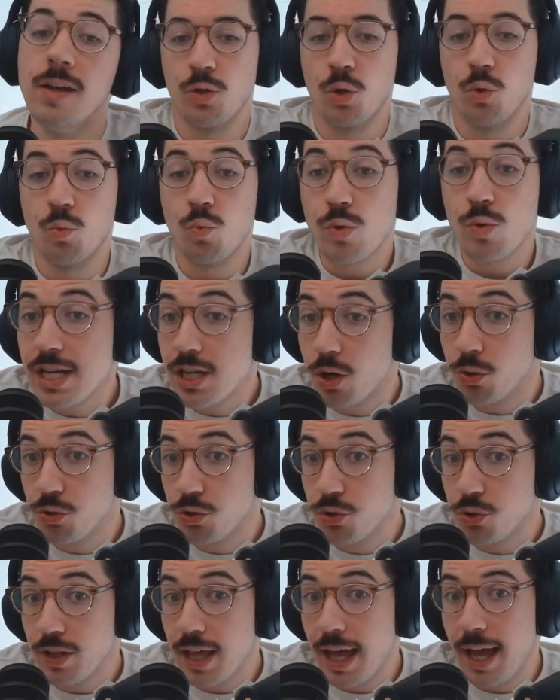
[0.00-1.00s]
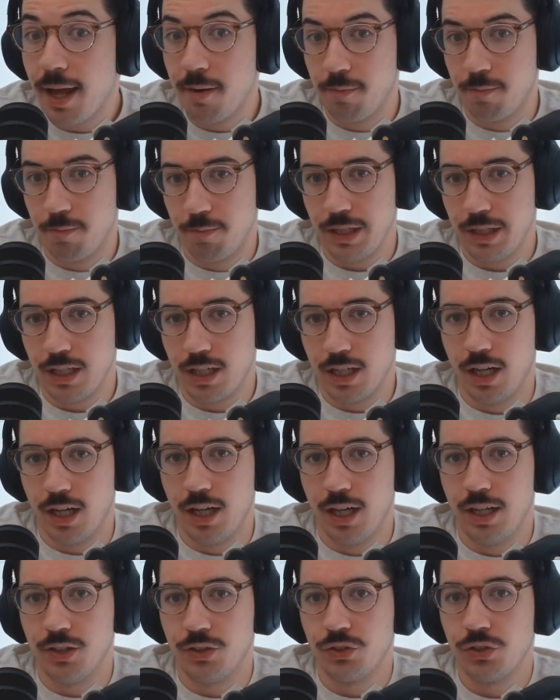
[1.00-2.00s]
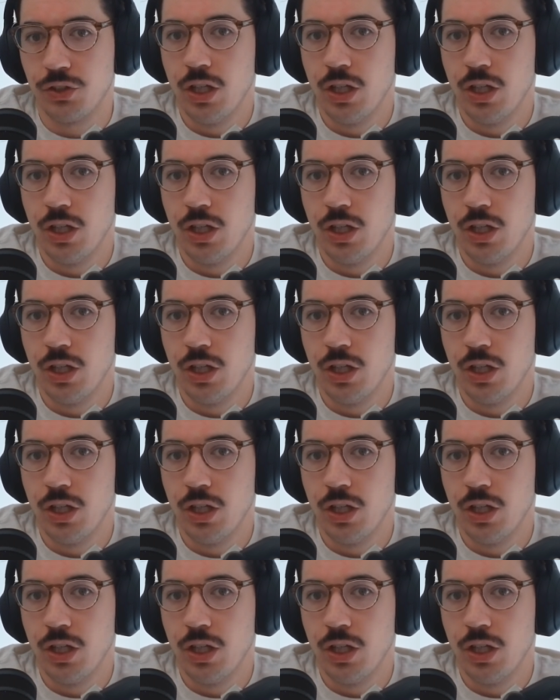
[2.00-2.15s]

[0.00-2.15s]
We don't do that because